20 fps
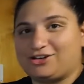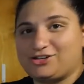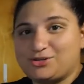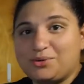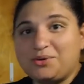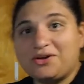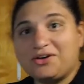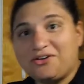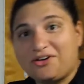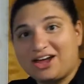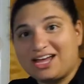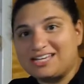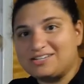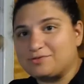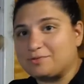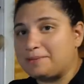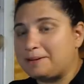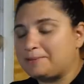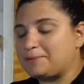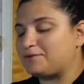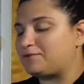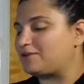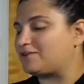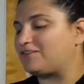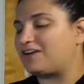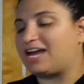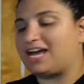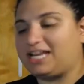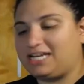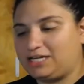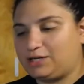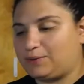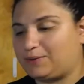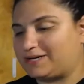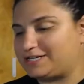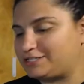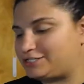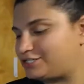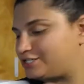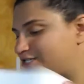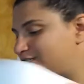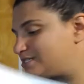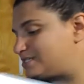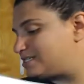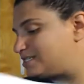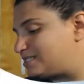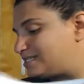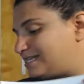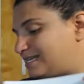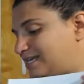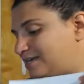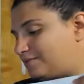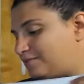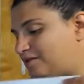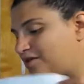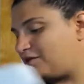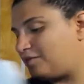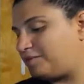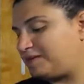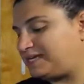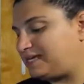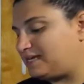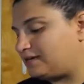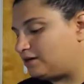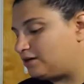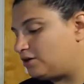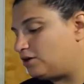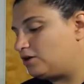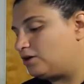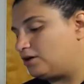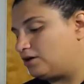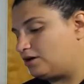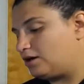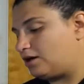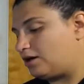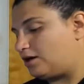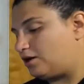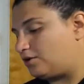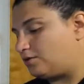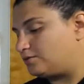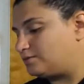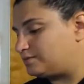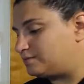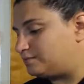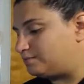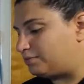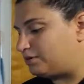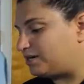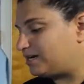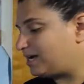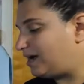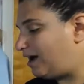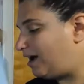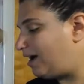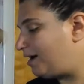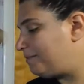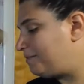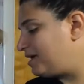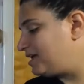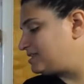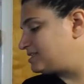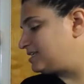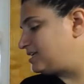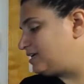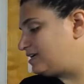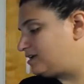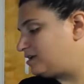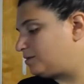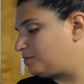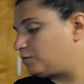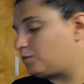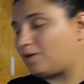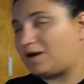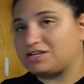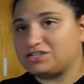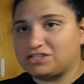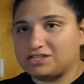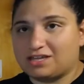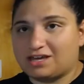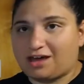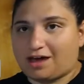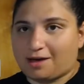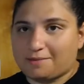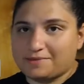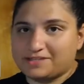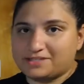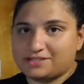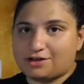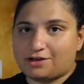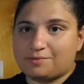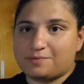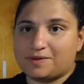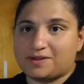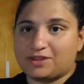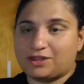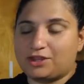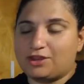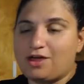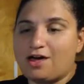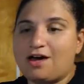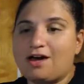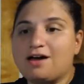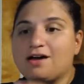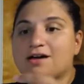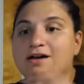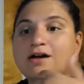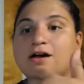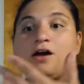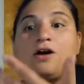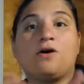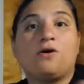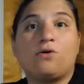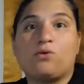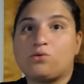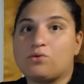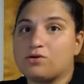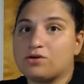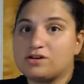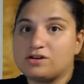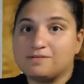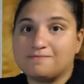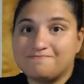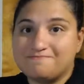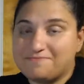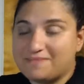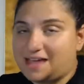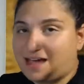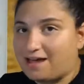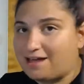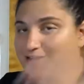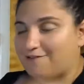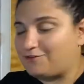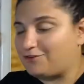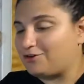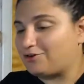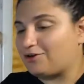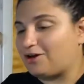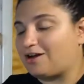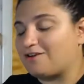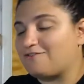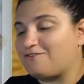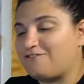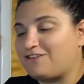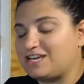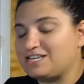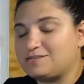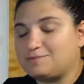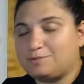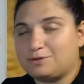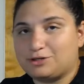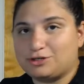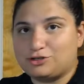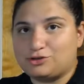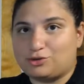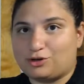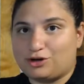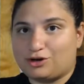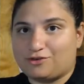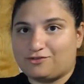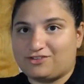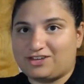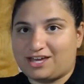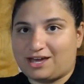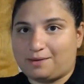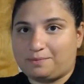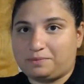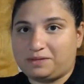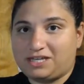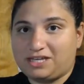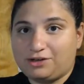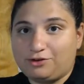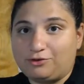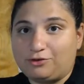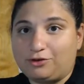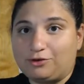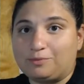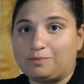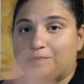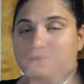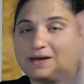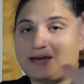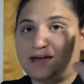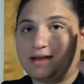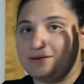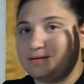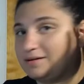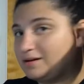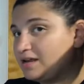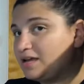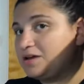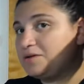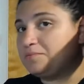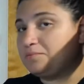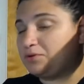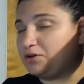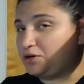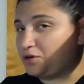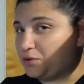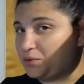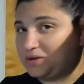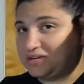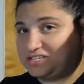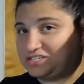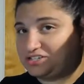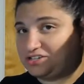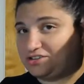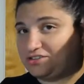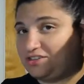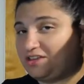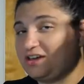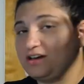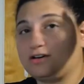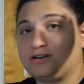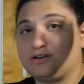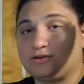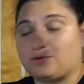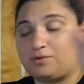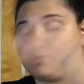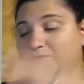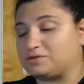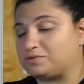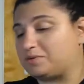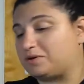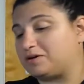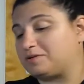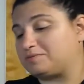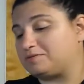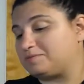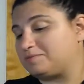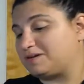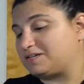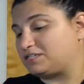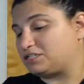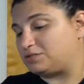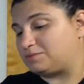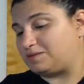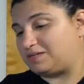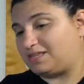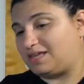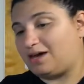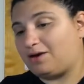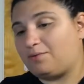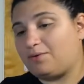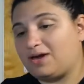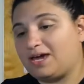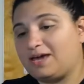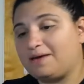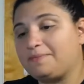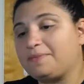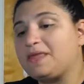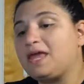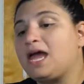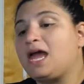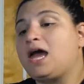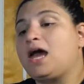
Doing great. Remember, if you have any questions, just email me, put a comment in. I'll be watching the comments all month long. Or if you're on Facebook, join our VIP group and put a question there. You're always welcome to message me that way.